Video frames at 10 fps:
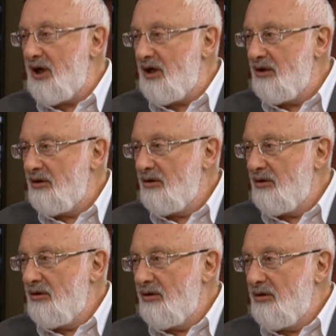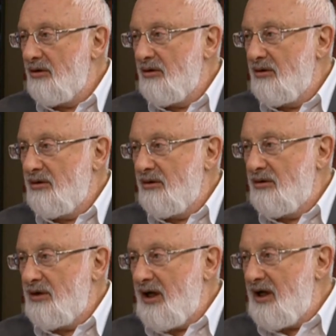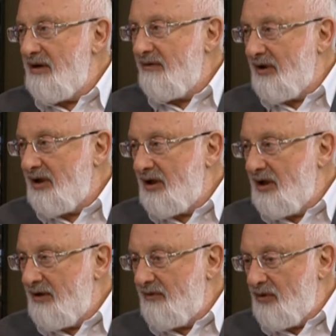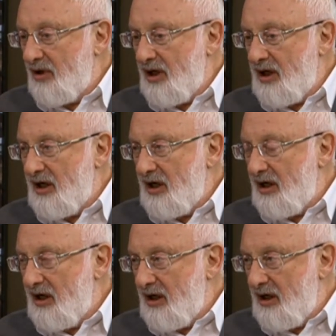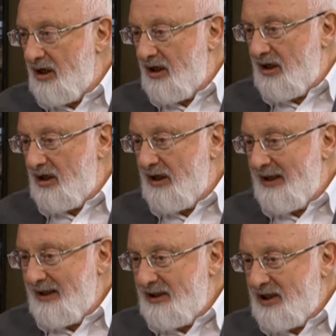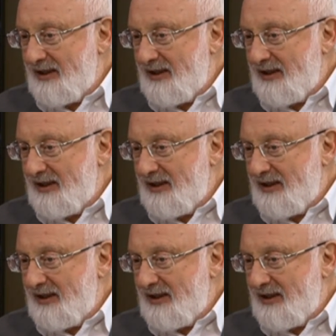get angry, and everyone has to feel it from you. On the contrary,